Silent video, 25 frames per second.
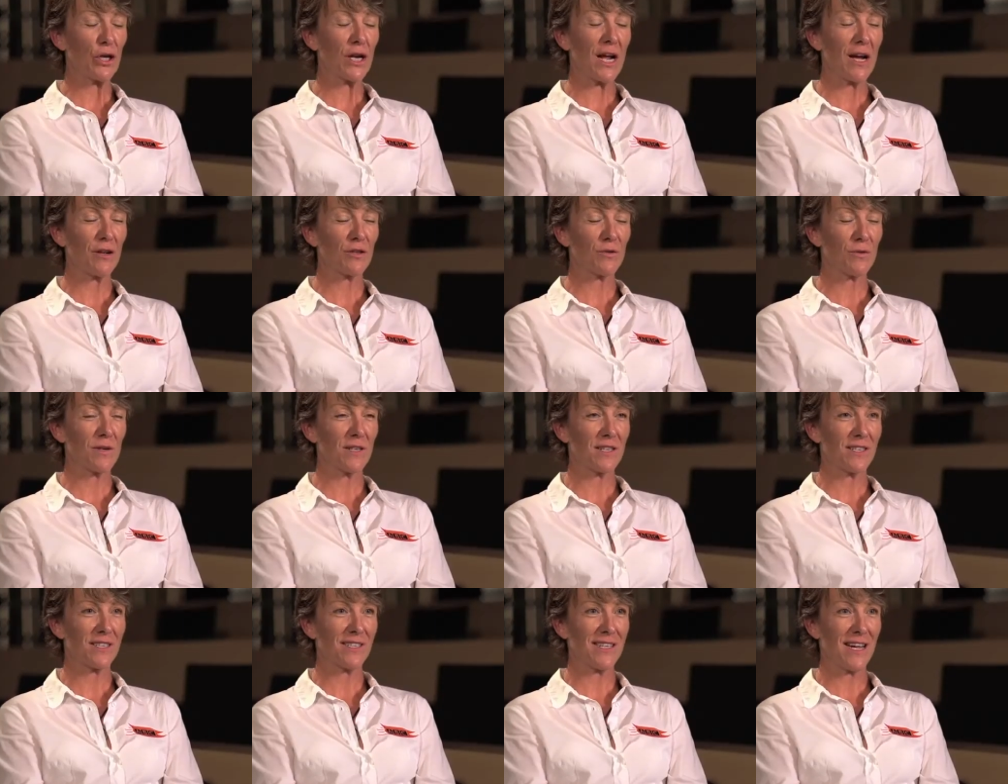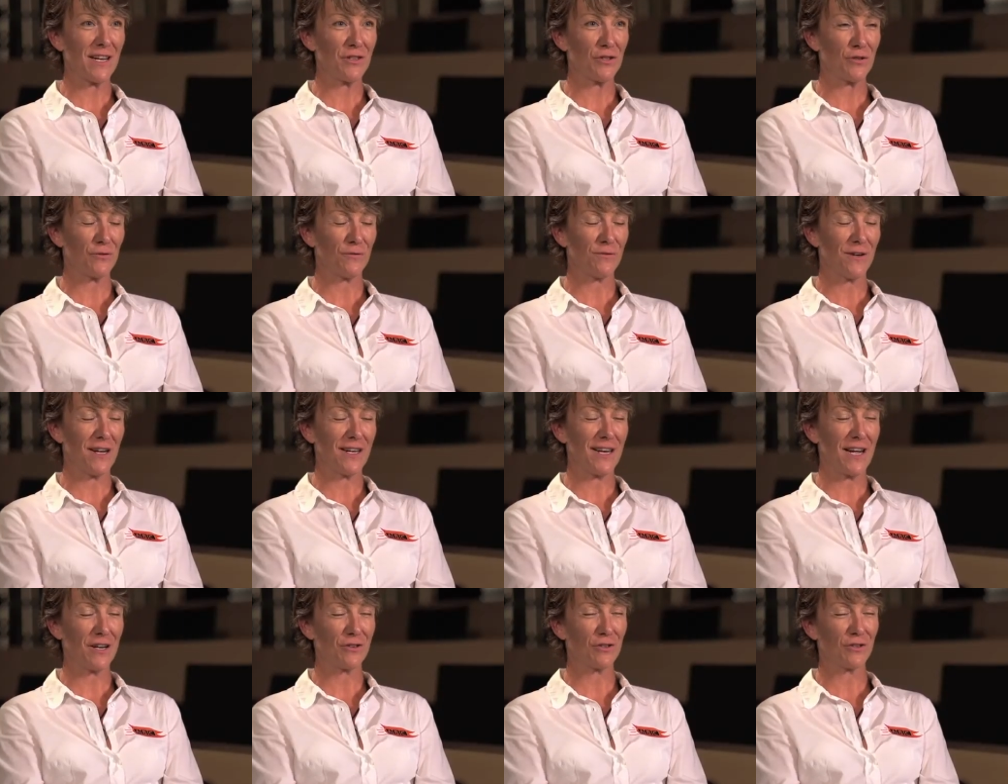how to understand your
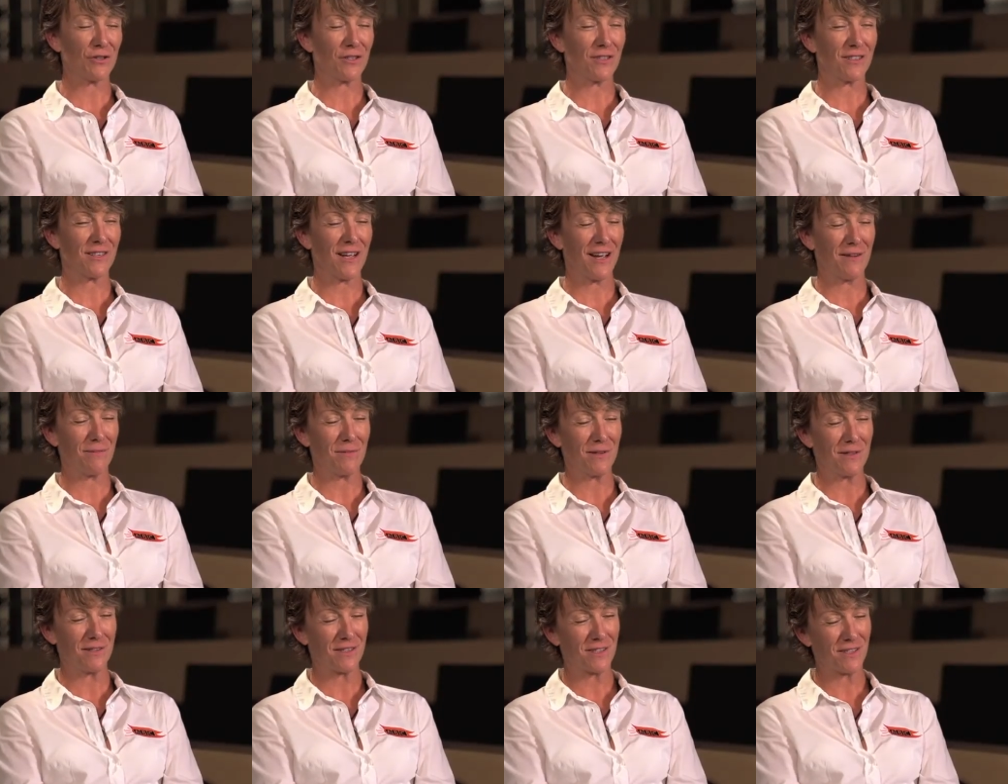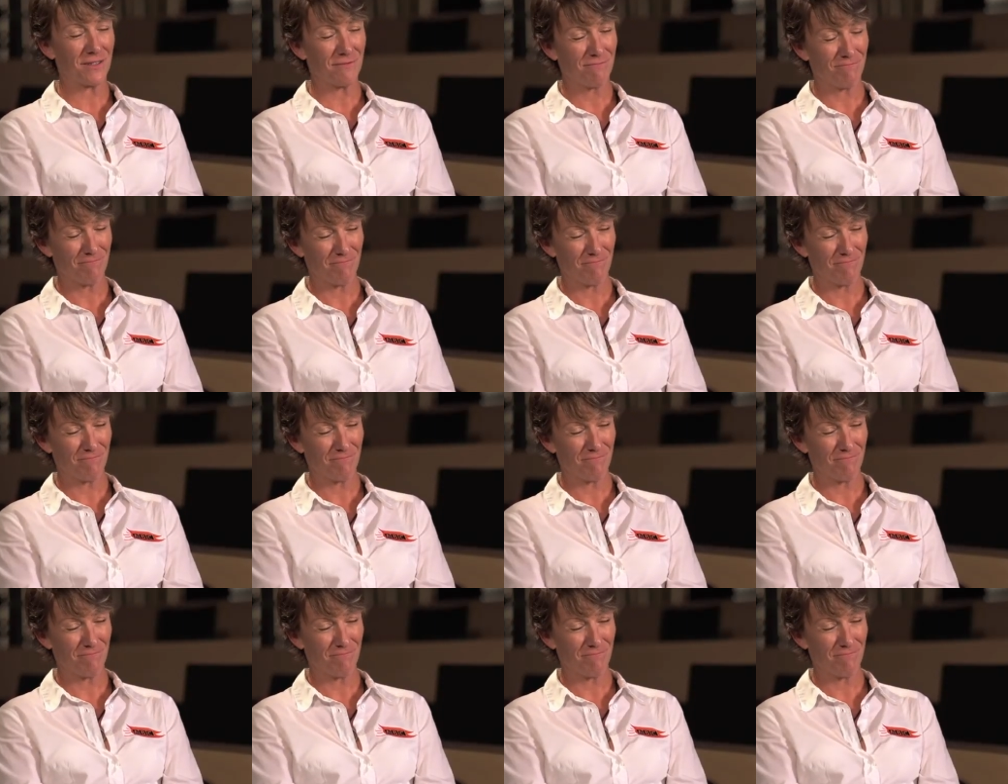financial statements.